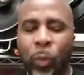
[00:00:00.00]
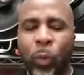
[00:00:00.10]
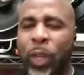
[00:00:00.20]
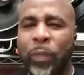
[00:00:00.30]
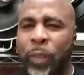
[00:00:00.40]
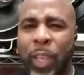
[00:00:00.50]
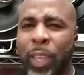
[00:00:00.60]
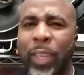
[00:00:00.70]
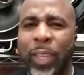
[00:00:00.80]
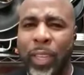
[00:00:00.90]
whatever,
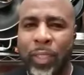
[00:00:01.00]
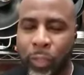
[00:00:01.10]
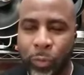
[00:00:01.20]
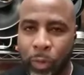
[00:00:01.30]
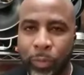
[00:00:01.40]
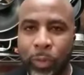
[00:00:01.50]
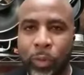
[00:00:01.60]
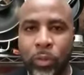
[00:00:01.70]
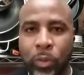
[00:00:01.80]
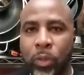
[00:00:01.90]
any career
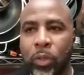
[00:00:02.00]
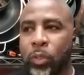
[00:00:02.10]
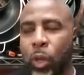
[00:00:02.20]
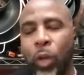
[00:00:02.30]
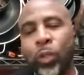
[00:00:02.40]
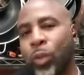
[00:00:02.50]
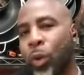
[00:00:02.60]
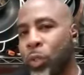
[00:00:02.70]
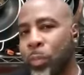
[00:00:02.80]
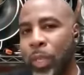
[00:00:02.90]
field, talk to
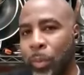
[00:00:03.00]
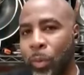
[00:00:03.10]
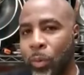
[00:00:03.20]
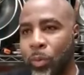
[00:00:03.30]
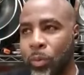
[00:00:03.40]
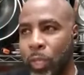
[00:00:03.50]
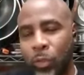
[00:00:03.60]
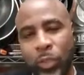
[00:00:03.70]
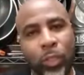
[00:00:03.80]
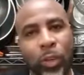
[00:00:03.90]
those people that
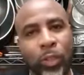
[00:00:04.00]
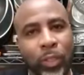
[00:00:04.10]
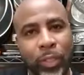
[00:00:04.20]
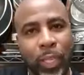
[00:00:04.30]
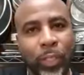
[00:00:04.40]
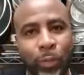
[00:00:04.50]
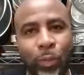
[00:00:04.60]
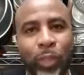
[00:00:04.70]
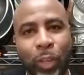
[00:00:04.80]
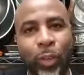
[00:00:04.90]
you see are
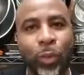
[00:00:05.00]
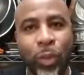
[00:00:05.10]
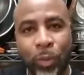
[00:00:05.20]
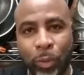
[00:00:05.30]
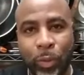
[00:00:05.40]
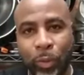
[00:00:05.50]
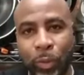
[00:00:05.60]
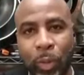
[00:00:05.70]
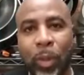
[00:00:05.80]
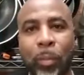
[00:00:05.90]
successful in that career field
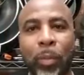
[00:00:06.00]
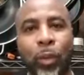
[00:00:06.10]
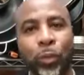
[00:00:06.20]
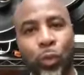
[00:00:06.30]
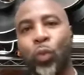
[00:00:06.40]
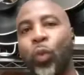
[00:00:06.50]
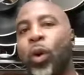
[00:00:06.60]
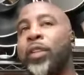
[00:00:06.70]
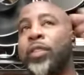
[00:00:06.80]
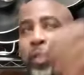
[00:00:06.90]
because you
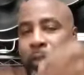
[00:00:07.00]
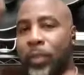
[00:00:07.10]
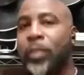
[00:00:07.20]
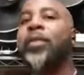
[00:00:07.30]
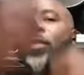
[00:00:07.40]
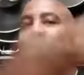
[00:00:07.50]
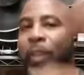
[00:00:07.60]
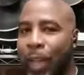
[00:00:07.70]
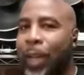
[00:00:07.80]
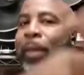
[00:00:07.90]
want to
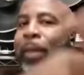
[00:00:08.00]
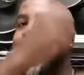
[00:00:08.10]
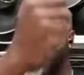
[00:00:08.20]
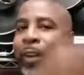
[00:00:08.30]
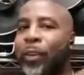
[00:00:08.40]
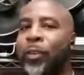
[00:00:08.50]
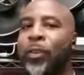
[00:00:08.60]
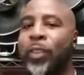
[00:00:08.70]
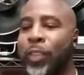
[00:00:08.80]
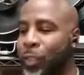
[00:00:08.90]
climb that ladder
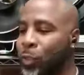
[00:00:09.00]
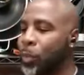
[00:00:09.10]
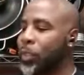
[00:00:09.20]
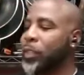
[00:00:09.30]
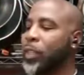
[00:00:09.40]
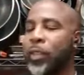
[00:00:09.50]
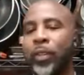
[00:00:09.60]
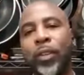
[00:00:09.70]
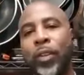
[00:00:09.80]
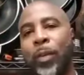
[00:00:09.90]
and then you'll be
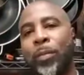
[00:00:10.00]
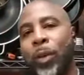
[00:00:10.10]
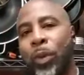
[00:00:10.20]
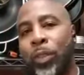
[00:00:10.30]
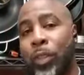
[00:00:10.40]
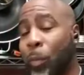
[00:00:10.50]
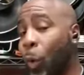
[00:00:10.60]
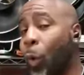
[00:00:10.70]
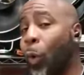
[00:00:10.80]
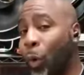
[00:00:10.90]
sitting up there with them.
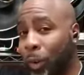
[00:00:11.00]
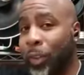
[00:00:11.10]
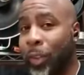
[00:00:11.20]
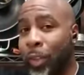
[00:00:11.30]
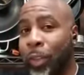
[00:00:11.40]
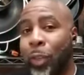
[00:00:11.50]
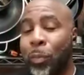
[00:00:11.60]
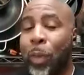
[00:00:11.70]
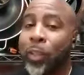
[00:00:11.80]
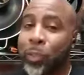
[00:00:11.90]
Or you
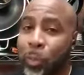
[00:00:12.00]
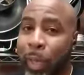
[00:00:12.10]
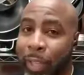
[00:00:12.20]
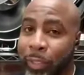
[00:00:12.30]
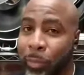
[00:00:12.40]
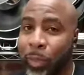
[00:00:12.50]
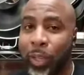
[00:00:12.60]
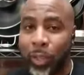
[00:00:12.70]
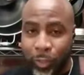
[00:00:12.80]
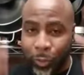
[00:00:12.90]
might surpass them
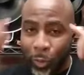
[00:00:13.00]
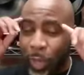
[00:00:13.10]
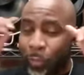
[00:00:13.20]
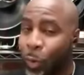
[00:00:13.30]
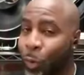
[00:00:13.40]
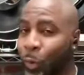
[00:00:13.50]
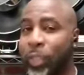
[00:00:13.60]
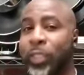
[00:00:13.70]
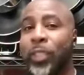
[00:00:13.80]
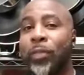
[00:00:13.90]
because you have your own
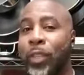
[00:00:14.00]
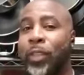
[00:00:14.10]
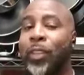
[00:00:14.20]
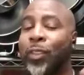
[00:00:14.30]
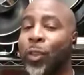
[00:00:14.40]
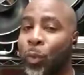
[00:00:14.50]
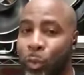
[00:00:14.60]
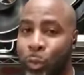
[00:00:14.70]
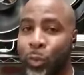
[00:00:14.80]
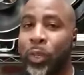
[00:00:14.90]
creativity and know
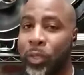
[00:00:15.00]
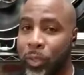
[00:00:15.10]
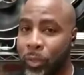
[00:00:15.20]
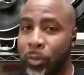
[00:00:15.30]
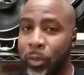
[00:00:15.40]
what you want to do.